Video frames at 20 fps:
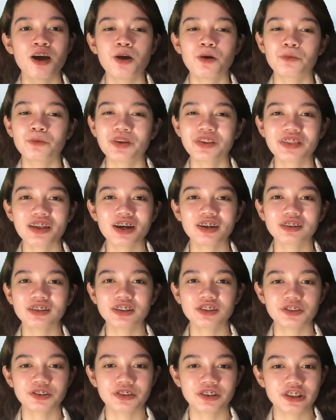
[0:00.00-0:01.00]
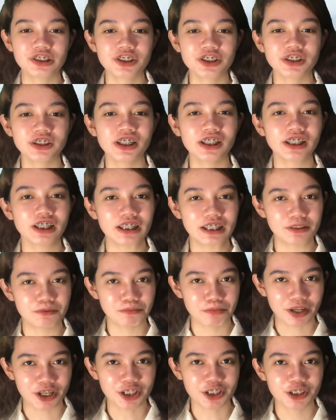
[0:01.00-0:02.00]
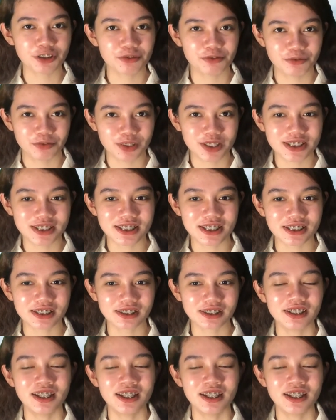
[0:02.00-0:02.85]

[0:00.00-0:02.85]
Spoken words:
without the traditional inpatient visit.